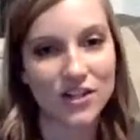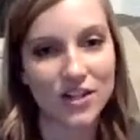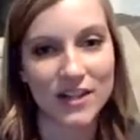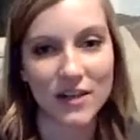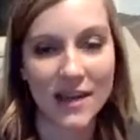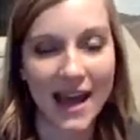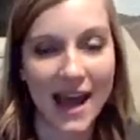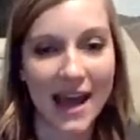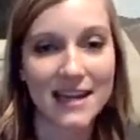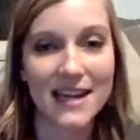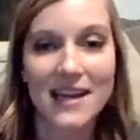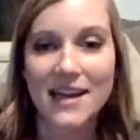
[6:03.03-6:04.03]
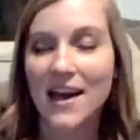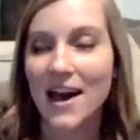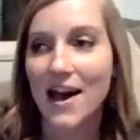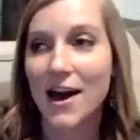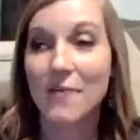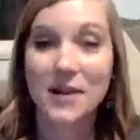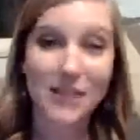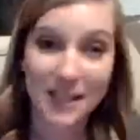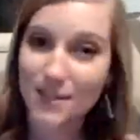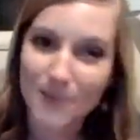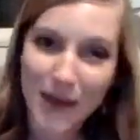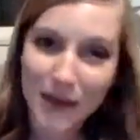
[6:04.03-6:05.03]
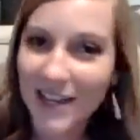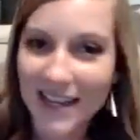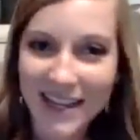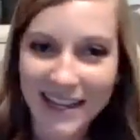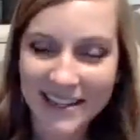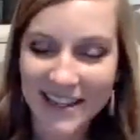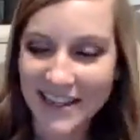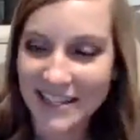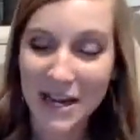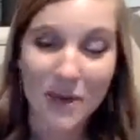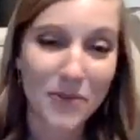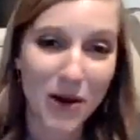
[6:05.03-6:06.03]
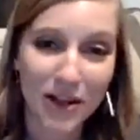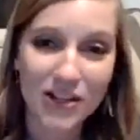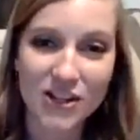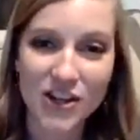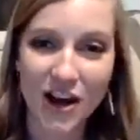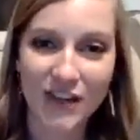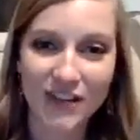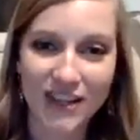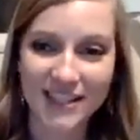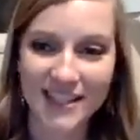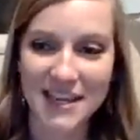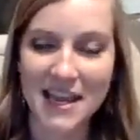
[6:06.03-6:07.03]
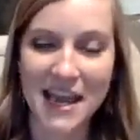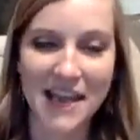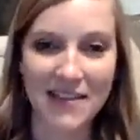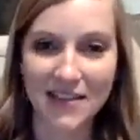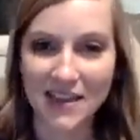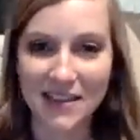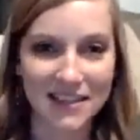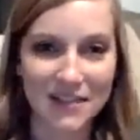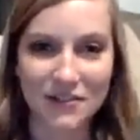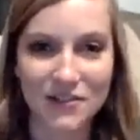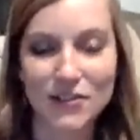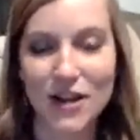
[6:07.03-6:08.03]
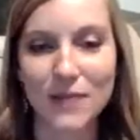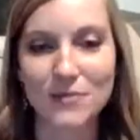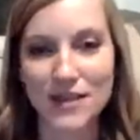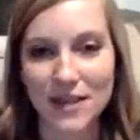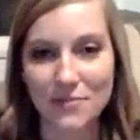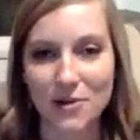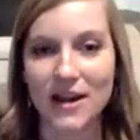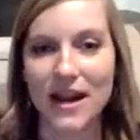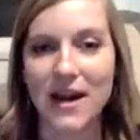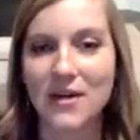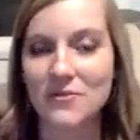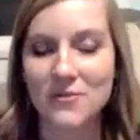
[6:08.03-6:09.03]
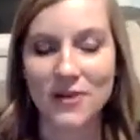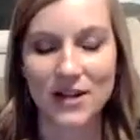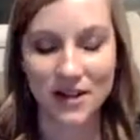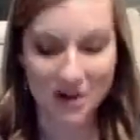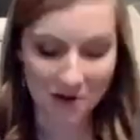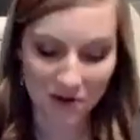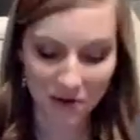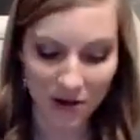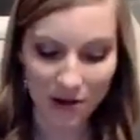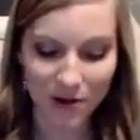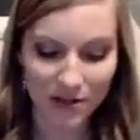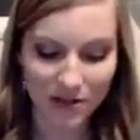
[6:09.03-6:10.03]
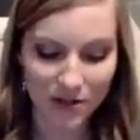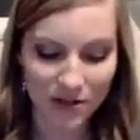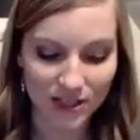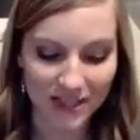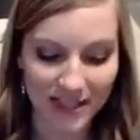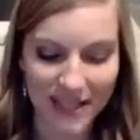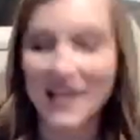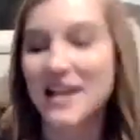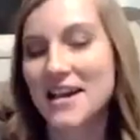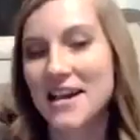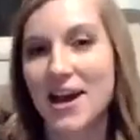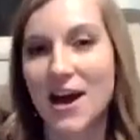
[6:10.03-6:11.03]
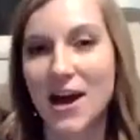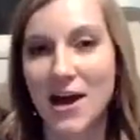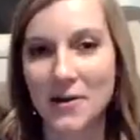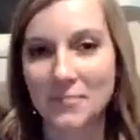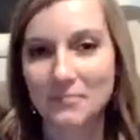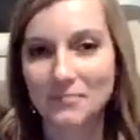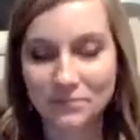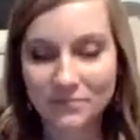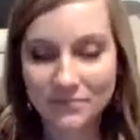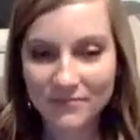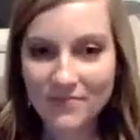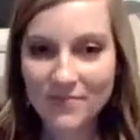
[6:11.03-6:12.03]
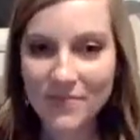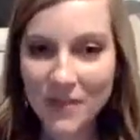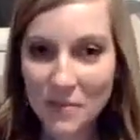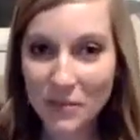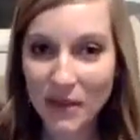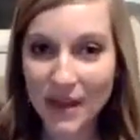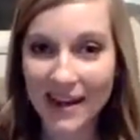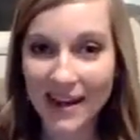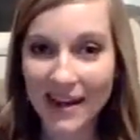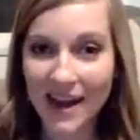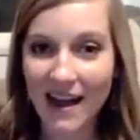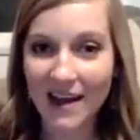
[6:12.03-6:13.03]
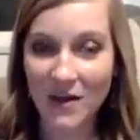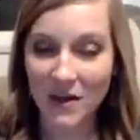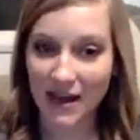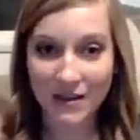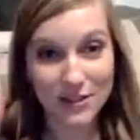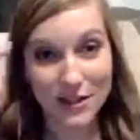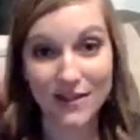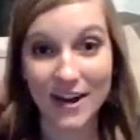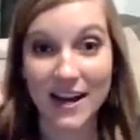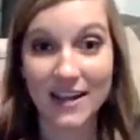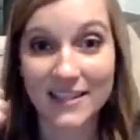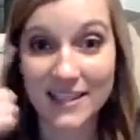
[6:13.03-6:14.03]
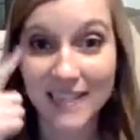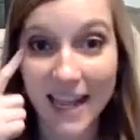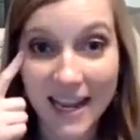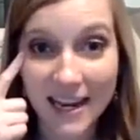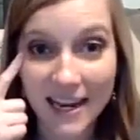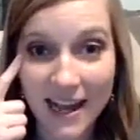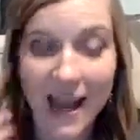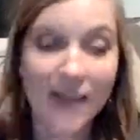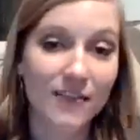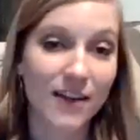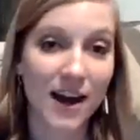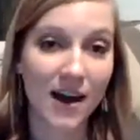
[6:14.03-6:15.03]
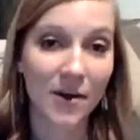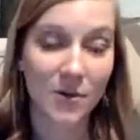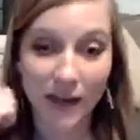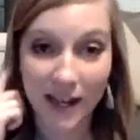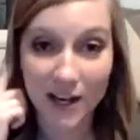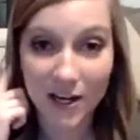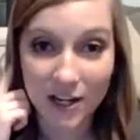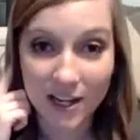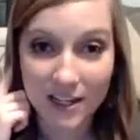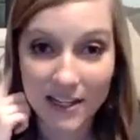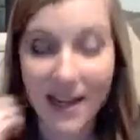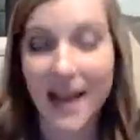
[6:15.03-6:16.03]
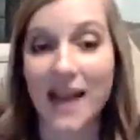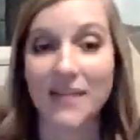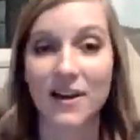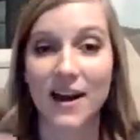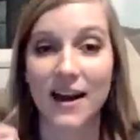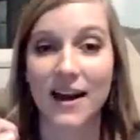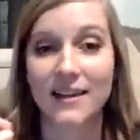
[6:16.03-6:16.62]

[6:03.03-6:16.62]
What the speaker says: that we had. It smelled like nail polish, obviously, and then like the different scrubs that they brought out were also interesting. But okay, so I've got sight, I've got what I heard, I